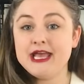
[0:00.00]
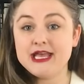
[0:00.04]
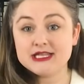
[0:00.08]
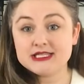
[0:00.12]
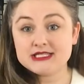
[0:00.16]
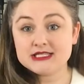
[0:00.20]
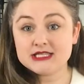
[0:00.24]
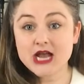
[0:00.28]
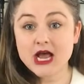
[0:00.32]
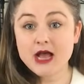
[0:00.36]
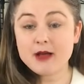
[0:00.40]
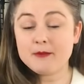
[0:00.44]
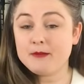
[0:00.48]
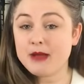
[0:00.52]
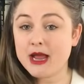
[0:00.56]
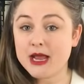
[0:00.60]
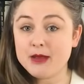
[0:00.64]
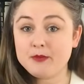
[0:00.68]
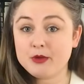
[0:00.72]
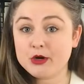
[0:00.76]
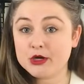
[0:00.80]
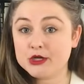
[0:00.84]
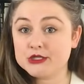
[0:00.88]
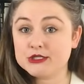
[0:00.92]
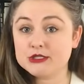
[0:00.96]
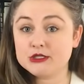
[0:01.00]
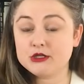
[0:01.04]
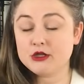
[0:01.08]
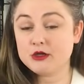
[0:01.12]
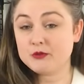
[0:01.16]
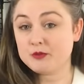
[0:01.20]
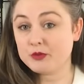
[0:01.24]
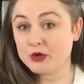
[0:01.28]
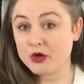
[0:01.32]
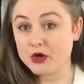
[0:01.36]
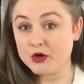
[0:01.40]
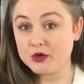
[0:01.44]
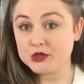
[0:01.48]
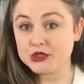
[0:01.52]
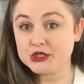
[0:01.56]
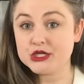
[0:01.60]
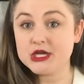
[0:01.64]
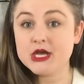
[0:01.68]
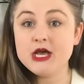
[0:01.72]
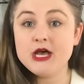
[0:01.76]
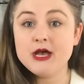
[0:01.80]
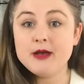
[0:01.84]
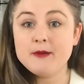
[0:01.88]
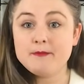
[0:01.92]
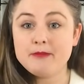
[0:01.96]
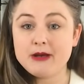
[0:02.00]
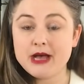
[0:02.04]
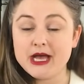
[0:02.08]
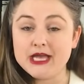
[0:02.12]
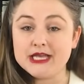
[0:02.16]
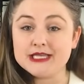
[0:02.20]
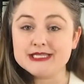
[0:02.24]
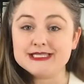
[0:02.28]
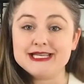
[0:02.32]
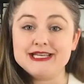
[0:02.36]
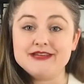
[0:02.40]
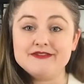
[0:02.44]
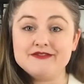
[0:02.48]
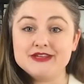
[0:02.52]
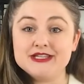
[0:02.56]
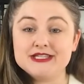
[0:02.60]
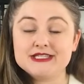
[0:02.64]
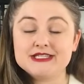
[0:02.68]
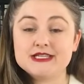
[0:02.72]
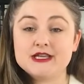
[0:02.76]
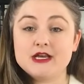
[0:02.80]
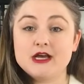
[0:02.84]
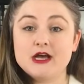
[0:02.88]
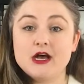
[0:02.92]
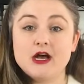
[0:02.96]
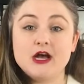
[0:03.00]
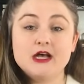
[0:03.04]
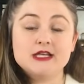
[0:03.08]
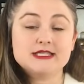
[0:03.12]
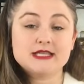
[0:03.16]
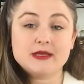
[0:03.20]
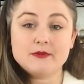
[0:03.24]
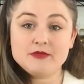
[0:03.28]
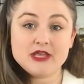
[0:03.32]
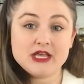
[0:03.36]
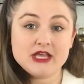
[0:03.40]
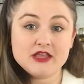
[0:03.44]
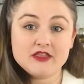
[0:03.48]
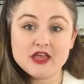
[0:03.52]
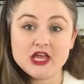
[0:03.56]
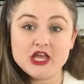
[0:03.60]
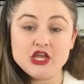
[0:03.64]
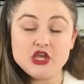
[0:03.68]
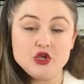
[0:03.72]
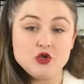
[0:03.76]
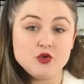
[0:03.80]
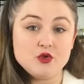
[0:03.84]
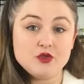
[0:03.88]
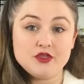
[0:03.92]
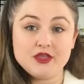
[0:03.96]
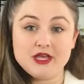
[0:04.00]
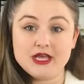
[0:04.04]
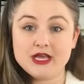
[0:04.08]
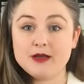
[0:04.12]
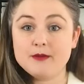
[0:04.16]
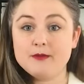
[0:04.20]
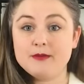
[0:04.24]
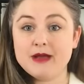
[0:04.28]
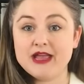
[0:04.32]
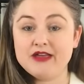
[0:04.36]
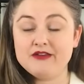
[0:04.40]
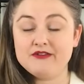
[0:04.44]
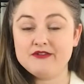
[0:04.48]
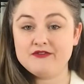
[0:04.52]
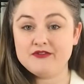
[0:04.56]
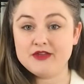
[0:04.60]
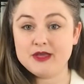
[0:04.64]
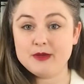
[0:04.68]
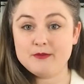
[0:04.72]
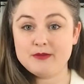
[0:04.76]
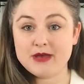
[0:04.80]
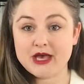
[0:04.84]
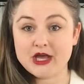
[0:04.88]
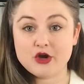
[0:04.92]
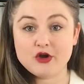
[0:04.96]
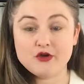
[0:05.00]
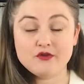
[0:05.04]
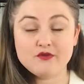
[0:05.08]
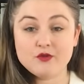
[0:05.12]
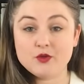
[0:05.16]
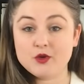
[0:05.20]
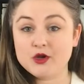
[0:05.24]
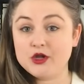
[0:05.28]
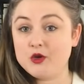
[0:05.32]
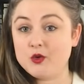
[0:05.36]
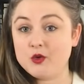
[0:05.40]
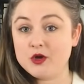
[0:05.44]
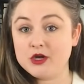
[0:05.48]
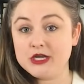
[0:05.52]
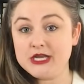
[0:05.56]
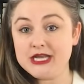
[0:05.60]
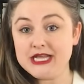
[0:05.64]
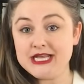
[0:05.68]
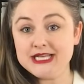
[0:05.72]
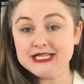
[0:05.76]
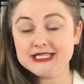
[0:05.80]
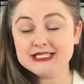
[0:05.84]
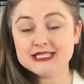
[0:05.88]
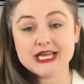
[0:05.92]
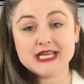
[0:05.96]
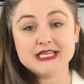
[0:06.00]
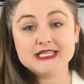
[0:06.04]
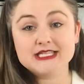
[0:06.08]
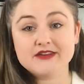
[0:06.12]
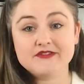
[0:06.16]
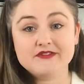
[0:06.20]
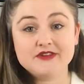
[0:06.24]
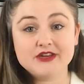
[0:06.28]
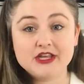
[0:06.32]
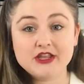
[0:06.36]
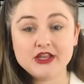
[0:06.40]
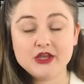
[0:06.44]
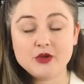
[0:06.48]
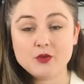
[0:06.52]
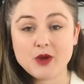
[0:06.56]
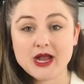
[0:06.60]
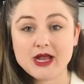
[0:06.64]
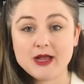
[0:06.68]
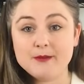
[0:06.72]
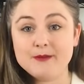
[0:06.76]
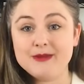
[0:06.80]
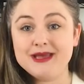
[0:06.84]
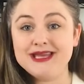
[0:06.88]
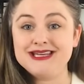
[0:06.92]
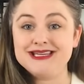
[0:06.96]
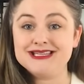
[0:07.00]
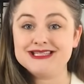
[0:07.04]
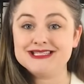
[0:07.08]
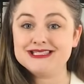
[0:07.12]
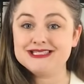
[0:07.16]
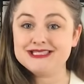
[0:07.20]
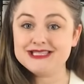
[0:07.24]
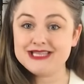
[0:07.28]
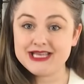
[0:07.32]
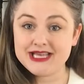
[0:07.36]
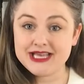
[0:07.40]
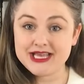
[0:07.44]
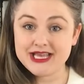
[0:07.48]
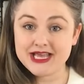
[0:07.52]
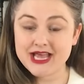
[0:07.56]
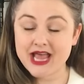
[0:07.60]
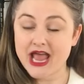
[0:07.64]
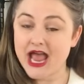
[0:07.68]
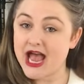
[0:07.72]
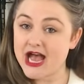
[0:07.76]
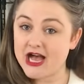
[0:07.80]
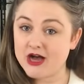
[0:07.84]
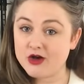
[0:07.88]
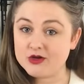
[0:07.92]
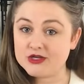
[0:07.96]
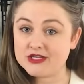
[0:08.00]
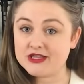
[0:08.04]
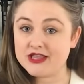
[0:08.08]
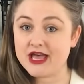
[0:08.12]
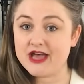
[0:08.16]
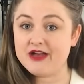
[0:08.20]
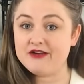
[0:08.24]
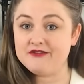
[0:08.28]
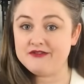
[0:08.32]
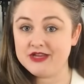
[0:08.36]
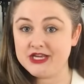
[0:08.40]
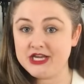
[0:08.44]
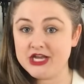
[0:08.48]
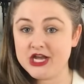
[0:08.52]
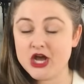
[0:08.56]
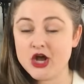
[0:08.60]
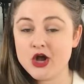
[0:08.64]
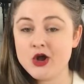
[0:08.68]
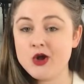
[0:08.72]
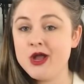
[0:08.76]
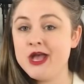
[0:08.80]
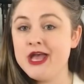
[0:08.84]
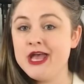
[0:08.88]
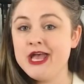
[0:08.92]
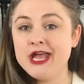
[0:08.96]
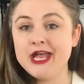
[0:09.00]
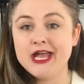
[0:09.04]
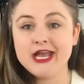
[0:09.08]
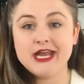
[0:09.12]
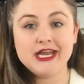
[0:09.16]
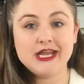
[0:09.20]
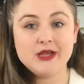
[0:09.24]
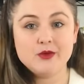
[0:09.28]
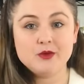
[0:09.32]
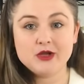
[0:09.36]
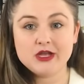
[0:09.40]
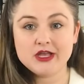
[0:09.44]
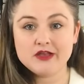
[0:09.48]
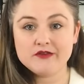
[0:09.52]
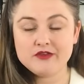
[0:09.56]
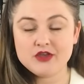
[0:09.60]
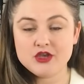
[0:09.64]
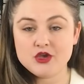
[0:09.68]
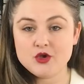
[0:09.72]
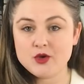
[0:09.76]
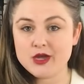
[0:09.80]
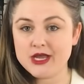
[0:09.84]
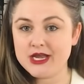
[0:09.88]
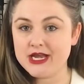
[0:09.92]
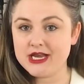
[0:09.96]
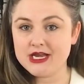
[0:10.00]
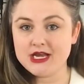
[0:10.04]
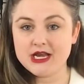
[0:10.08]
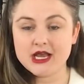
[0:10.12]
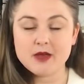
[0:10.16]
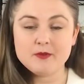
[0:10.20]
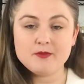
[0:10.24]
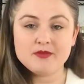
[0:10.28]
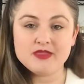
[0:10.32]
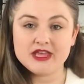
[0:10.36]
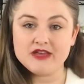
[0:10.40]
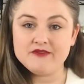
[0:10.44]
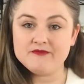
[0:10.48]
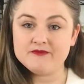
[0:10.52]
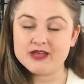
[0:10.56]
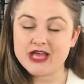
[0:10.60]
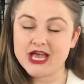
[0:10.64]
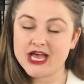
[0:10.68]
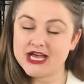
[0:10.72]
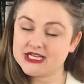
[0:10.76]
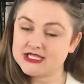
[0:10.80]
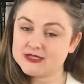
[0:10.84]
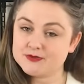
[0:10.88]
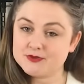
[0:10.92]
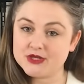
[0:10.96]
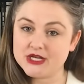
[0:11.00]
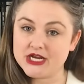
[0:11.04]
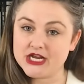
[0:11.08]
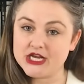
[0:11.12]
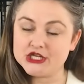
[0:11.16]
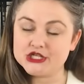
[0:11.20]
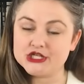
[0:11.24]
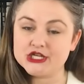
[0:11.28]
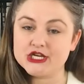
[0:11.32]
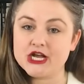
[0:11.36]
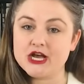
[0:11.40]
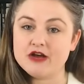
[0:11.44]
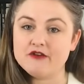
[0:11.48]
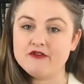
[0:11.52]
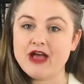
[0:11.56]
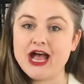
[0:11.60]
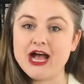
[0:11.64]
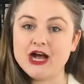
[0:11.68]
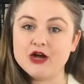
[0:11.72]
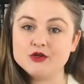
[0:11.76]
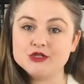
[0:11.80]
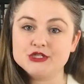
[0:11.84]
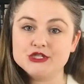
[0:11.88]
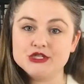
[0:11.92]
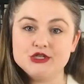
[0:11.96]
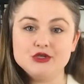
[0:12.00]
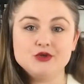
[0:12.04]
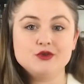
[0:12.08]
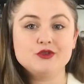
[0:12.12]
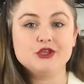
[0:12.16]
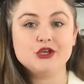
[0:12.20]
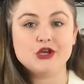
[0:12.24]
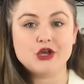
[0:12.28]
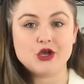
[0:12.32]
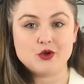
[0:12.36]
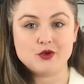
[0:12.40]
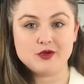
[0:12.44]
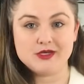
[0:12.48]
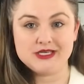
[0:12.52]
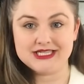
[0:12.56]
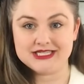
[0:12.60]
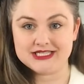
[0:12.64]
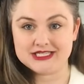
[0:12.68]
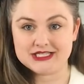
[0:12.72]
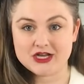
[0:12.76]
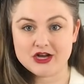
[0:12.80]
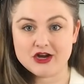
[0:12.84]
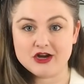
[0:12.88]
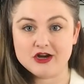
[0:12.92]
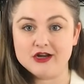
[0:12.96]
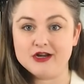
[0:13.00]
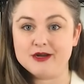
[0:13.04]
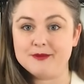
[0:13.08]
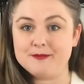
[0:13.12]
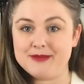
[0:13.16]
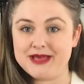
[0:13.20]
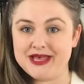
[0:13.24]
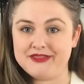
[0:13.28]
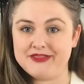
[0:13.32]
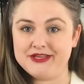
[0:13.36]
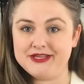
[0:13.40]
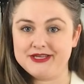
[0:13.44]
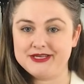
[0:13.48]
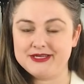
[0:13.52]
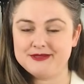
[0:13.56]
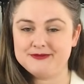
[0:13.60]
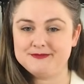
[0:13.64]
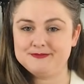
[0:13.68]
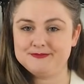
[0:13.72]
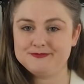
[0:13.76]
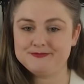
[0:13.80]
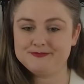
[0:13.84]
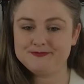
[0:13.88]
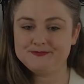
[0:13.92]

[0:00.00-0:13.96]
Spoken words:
It's not my personal approach, but if it's something that you think might fit better for your needs, I definitely recommend seeking out that video, and he will give you an in-depth explanation of how to do the no discard method.